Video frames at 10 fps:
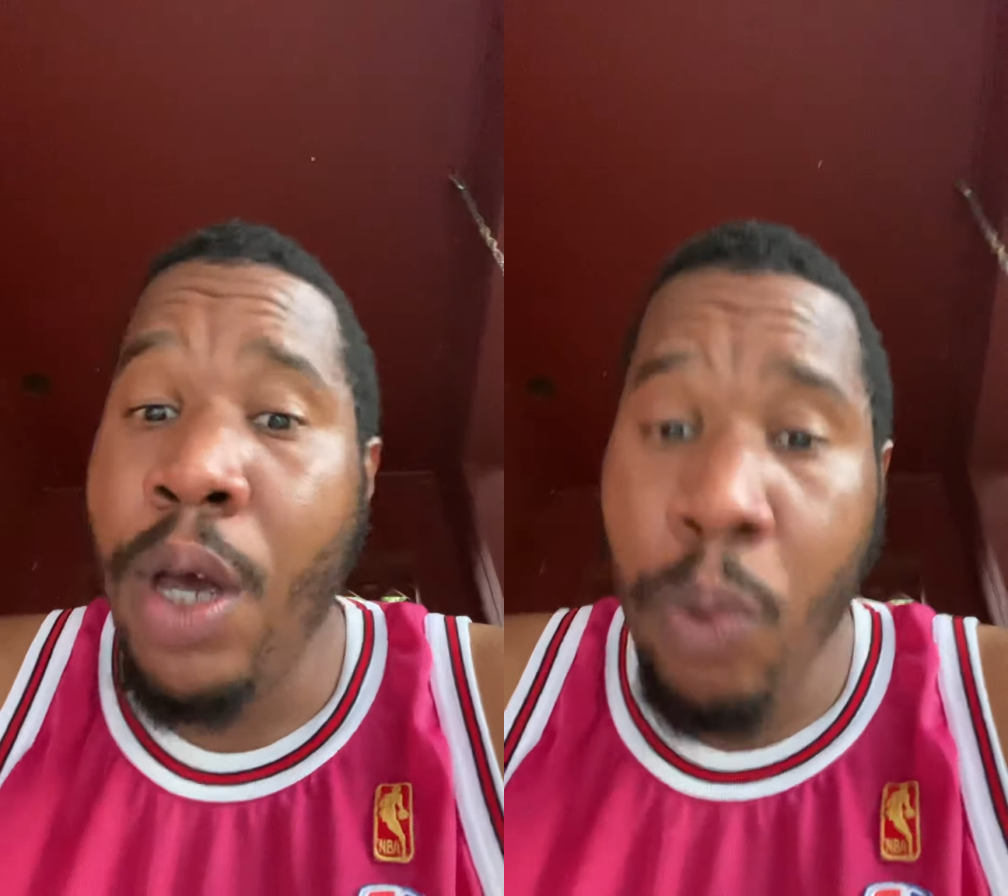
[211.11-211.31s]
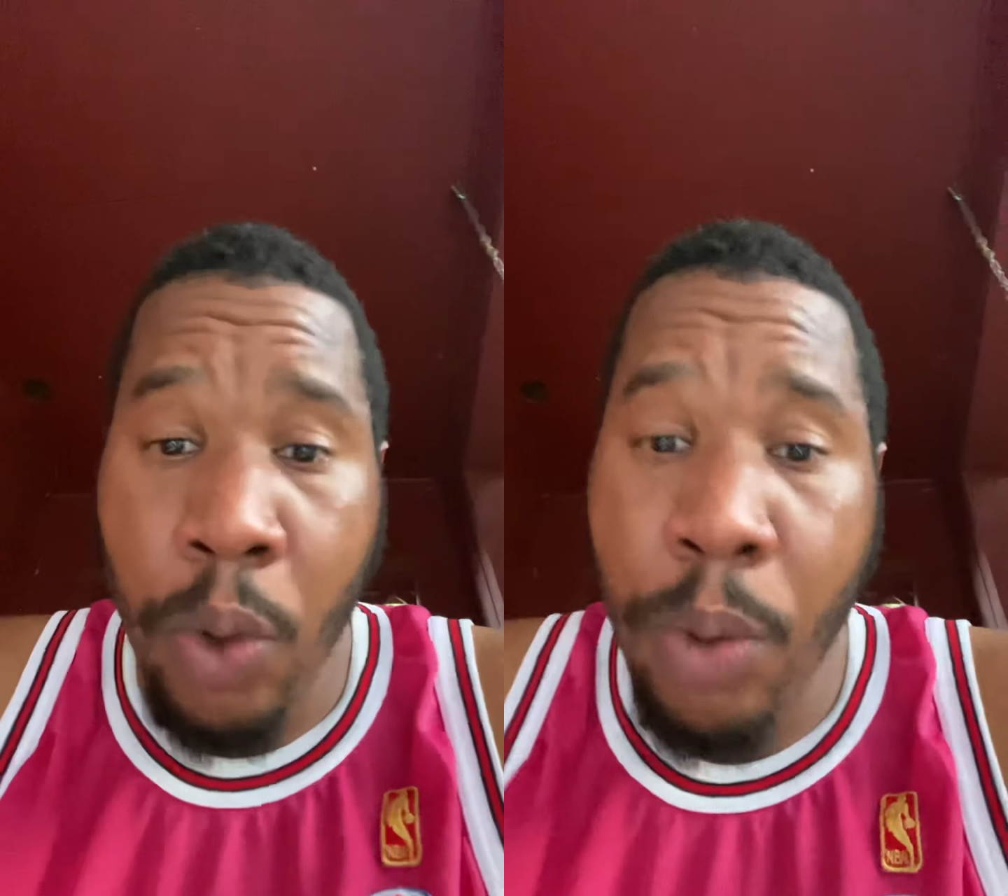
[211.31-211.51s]

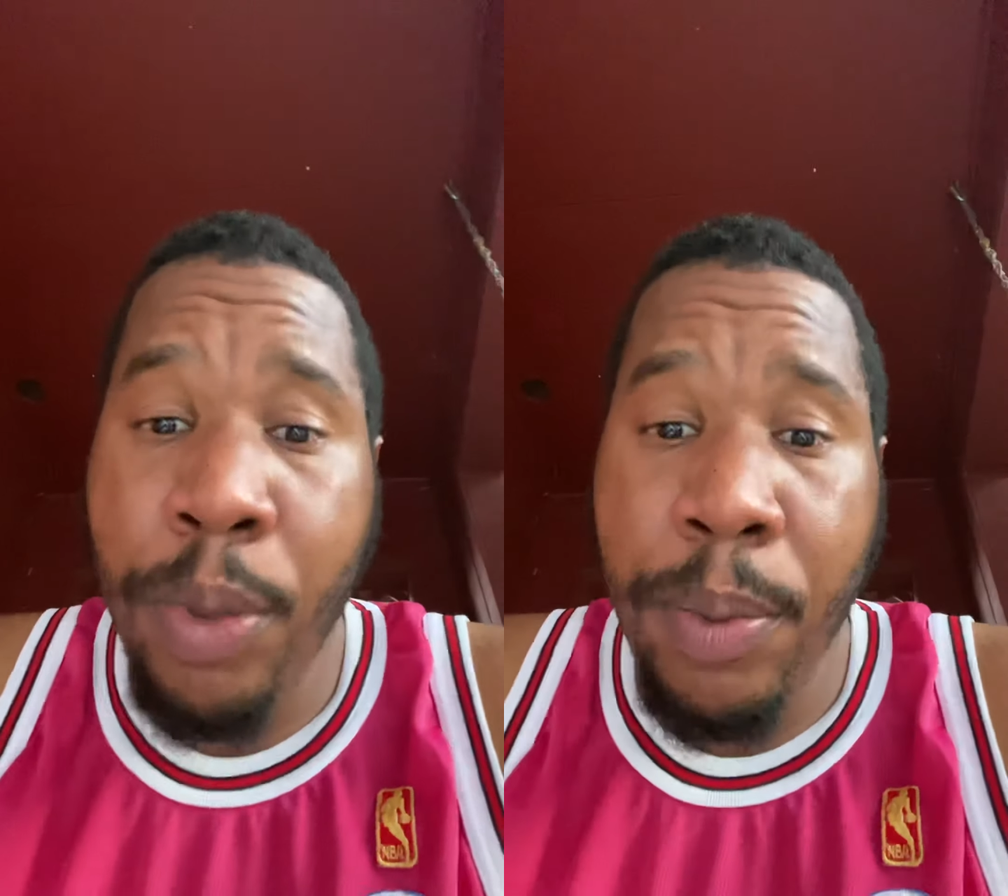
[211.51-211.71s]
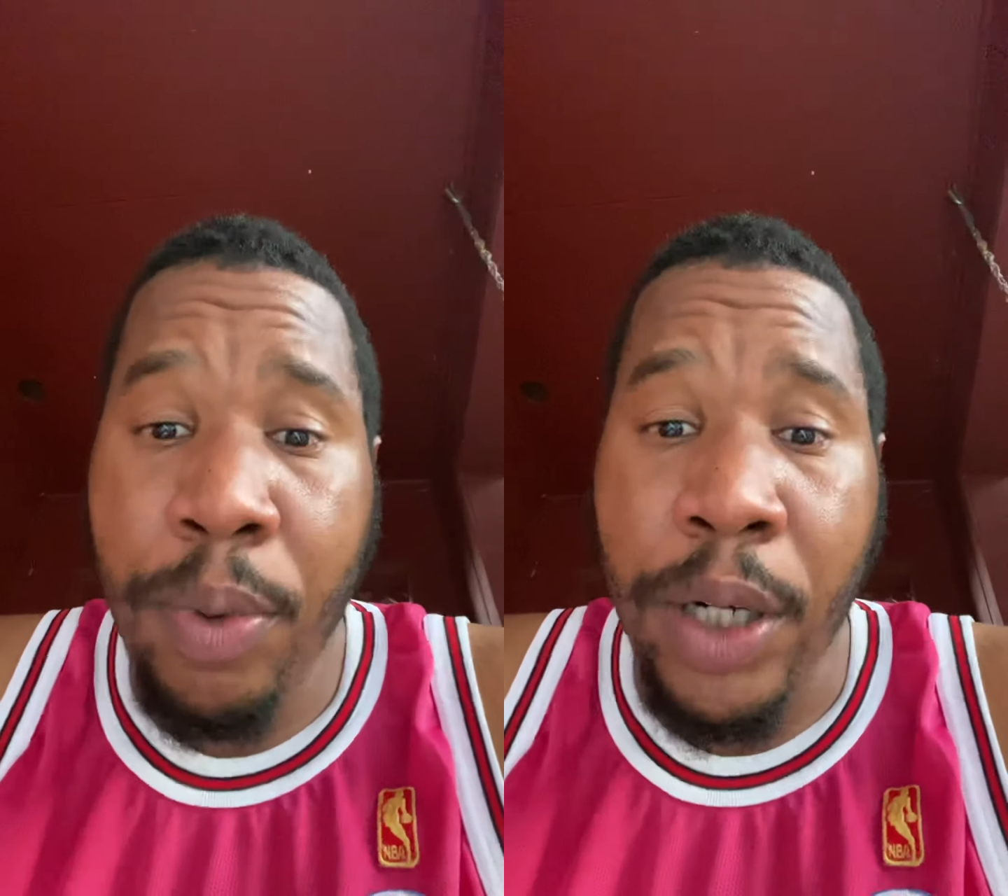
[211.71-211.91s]
We'll
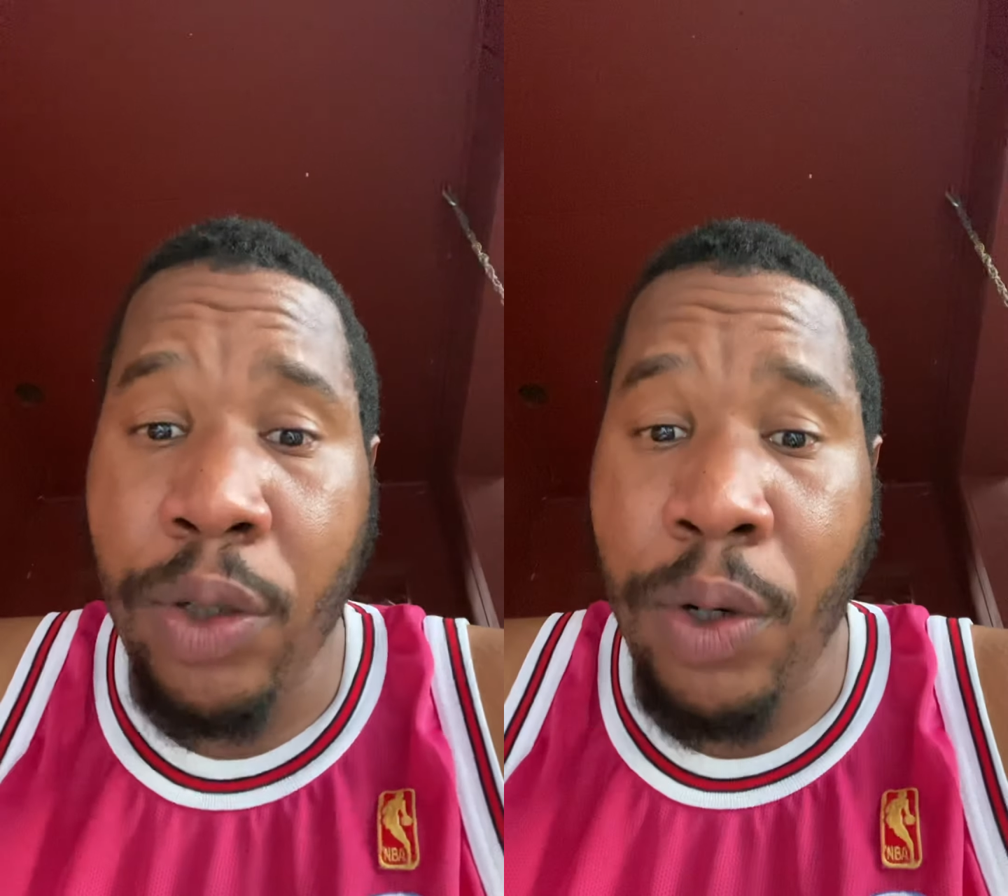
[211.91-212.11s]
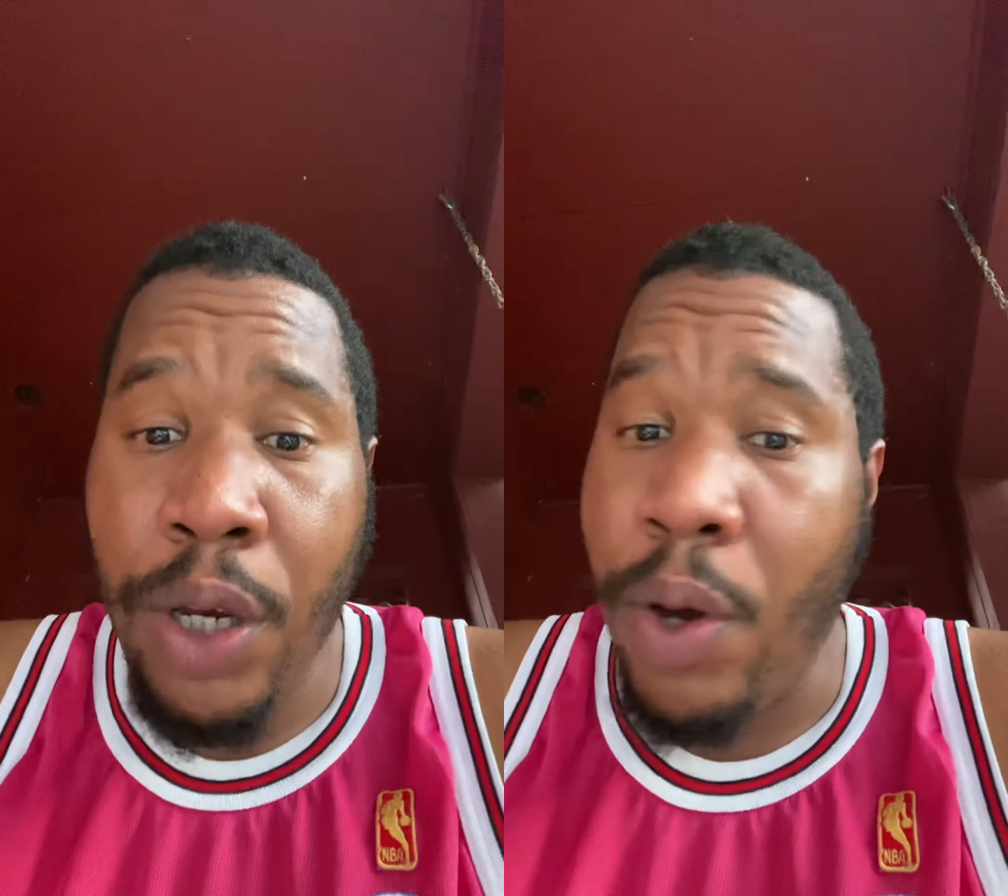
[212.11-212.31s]
put
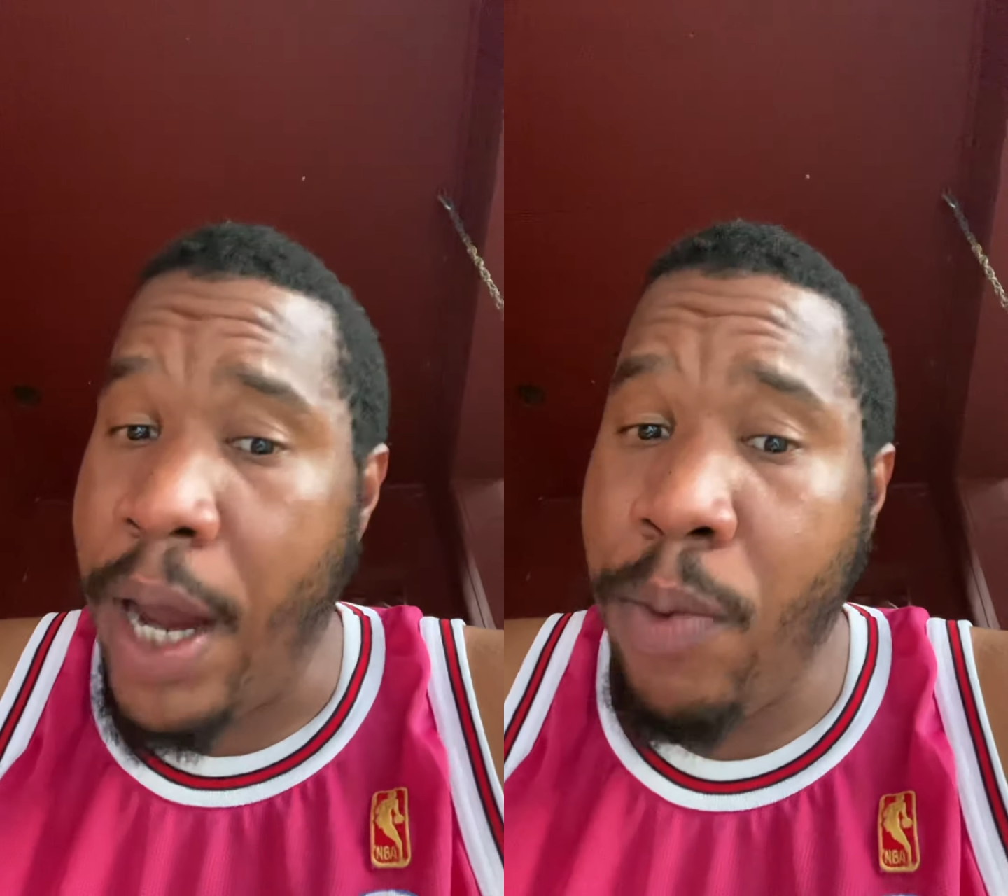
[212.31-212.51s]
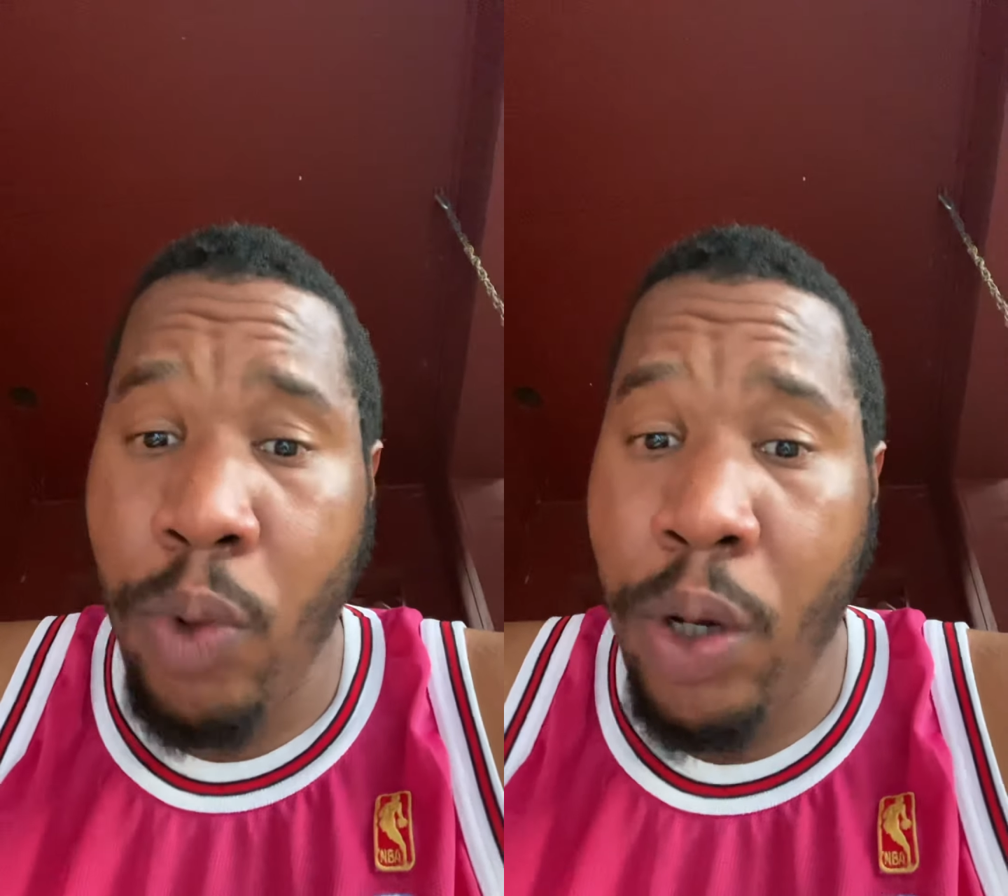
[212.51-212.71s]
pressure on you,
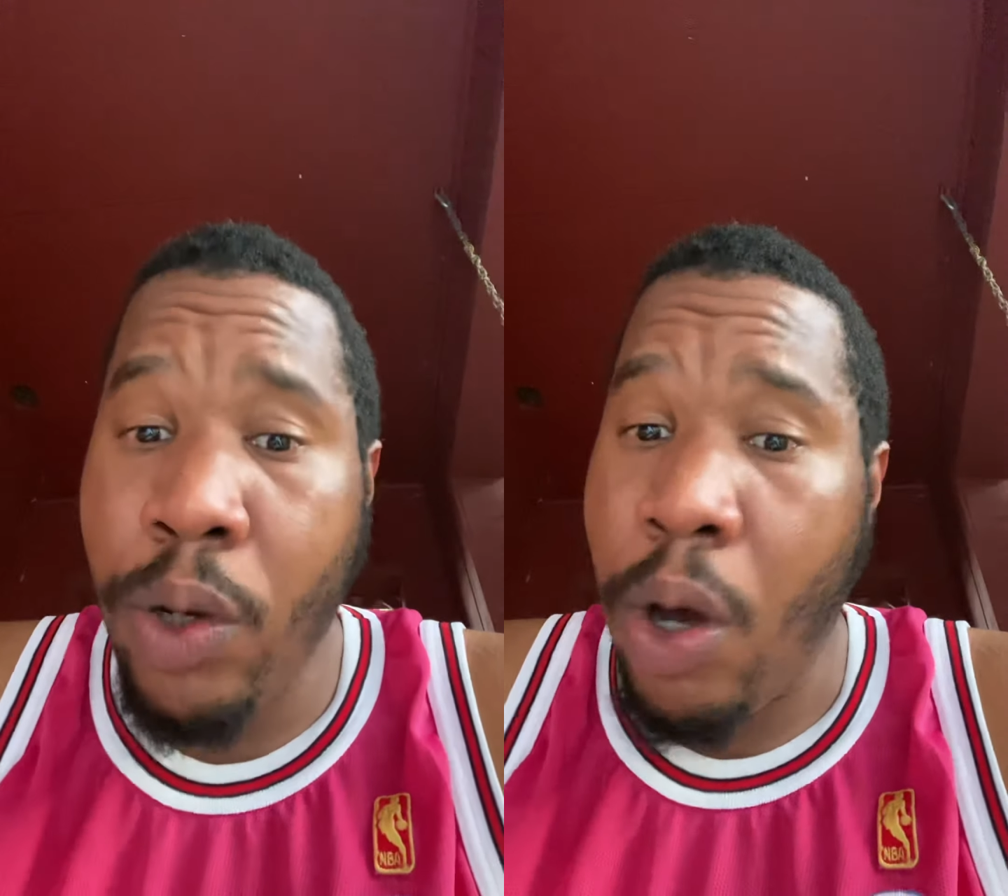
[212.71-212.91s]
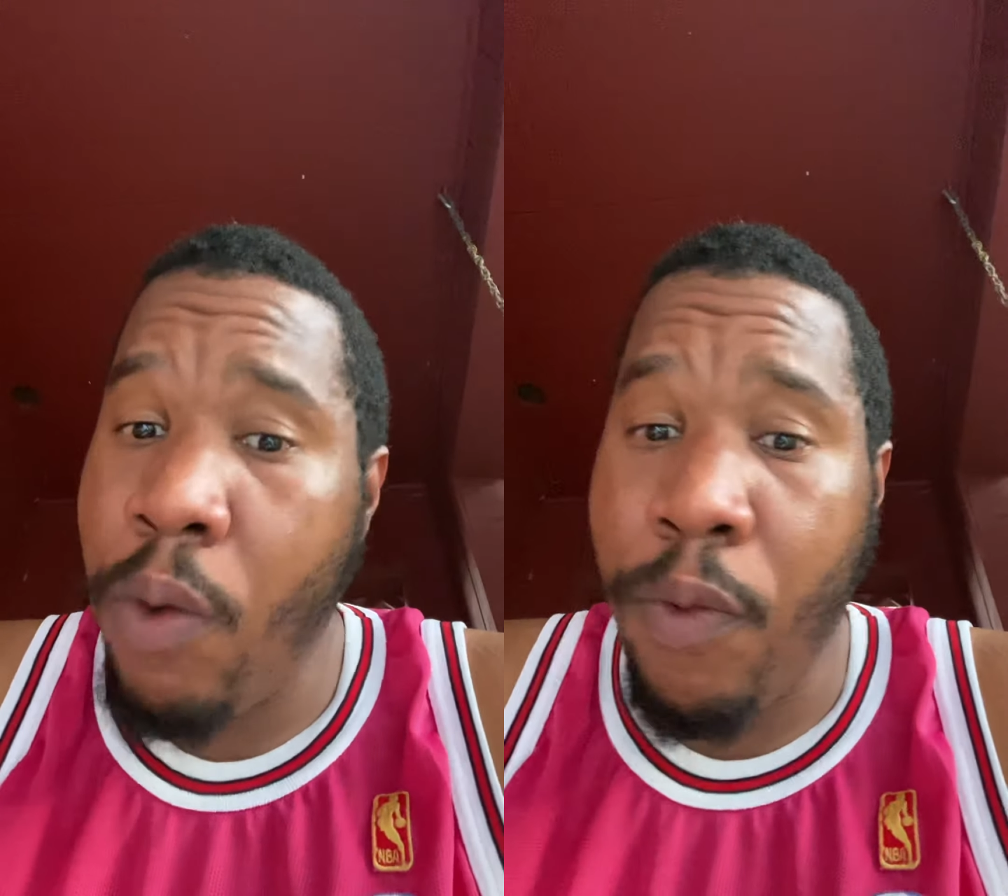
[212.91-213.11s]
and we'll
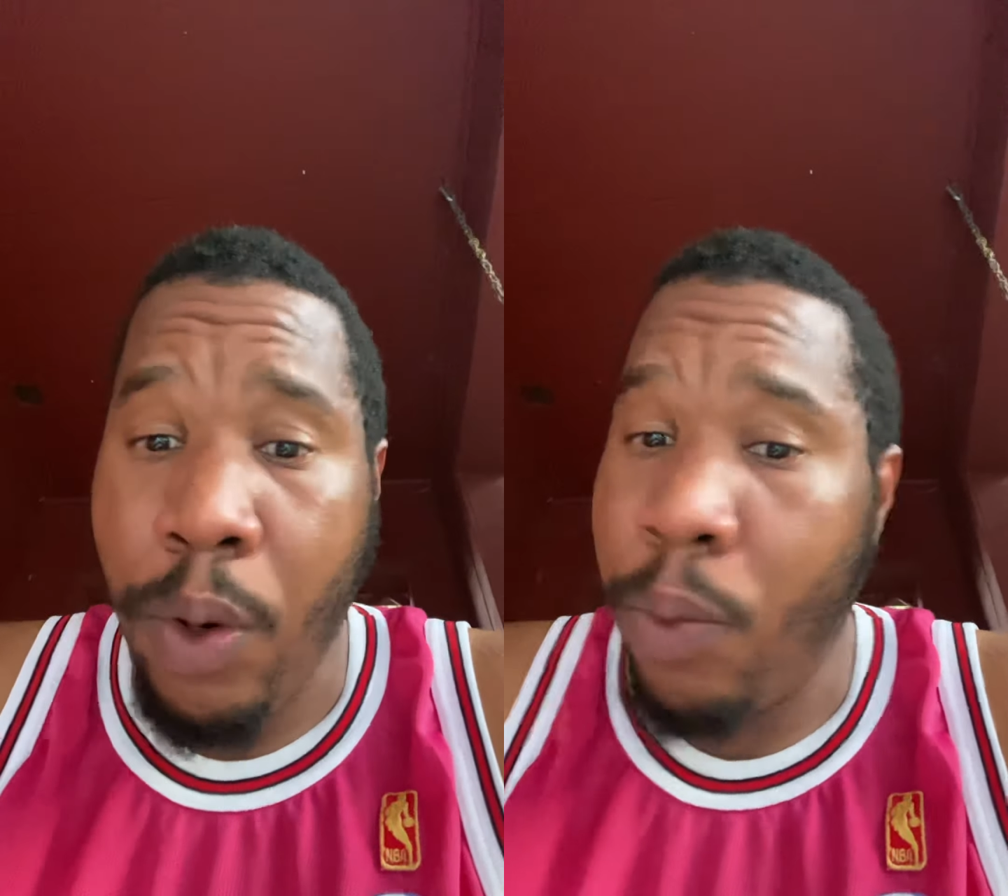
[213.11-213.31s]
go for it.